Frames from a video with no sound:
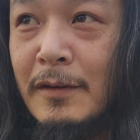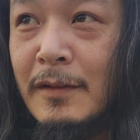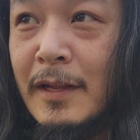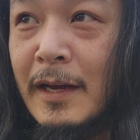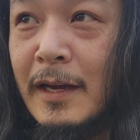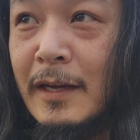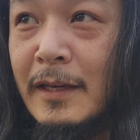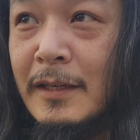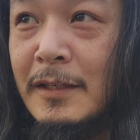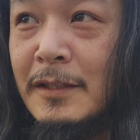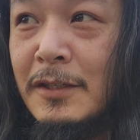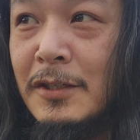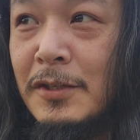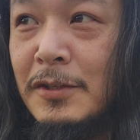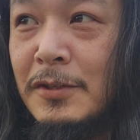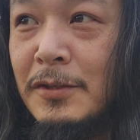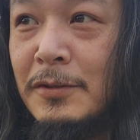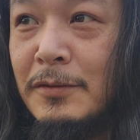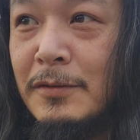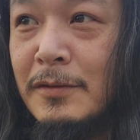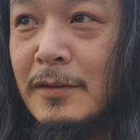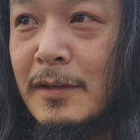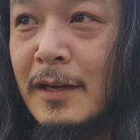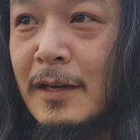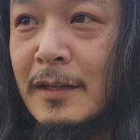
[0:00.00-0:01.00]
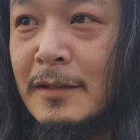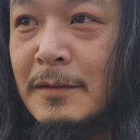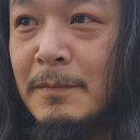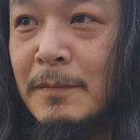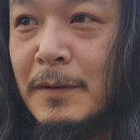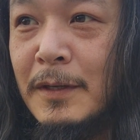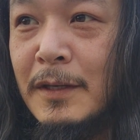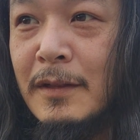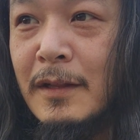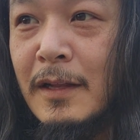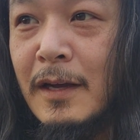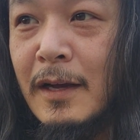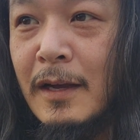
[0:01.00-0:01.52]
Like each shoes lost
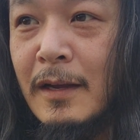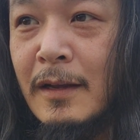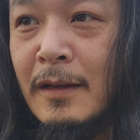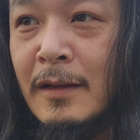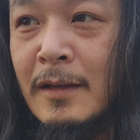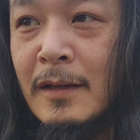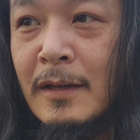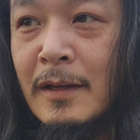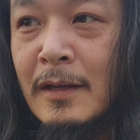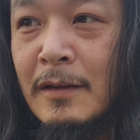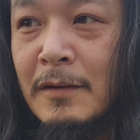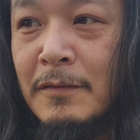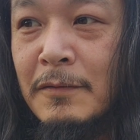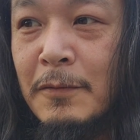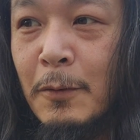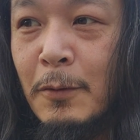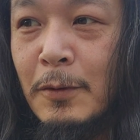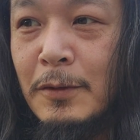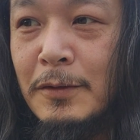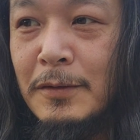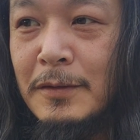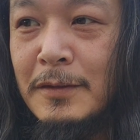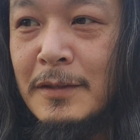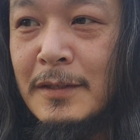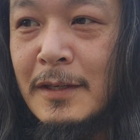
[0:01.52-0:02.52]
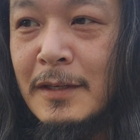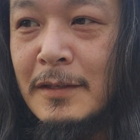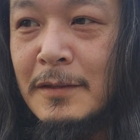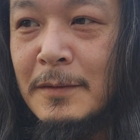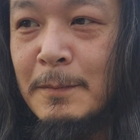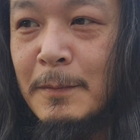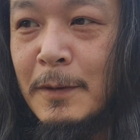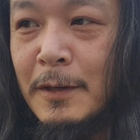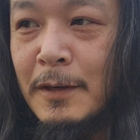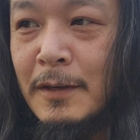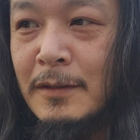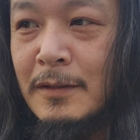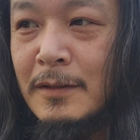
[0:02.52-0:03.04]
me like 4 to 6
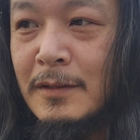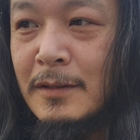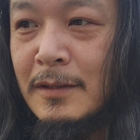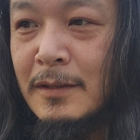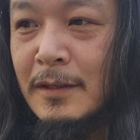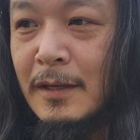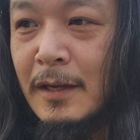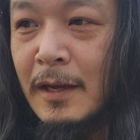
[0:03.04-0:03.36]
months.